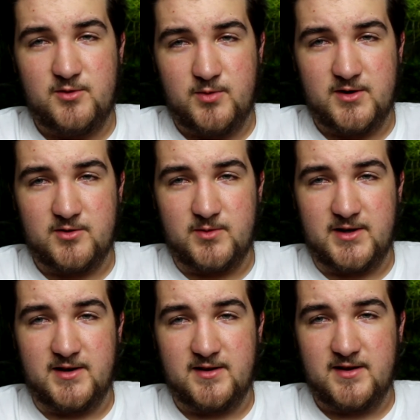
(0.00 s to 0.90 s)
weird
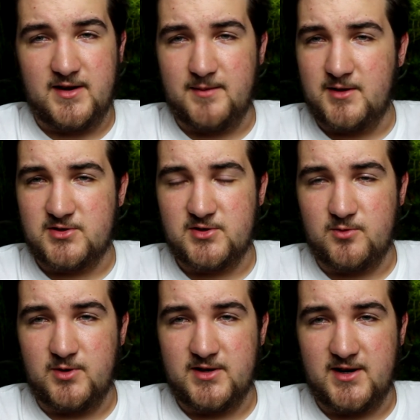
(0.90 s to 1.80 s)
one, and I'm not sure
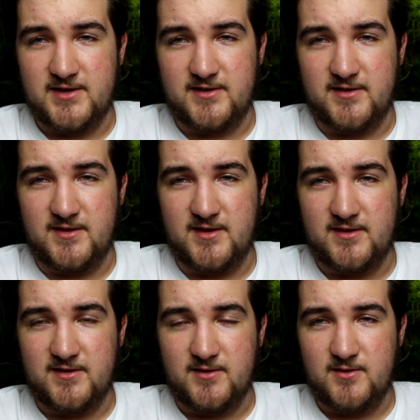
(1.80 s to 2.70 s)
what causes this,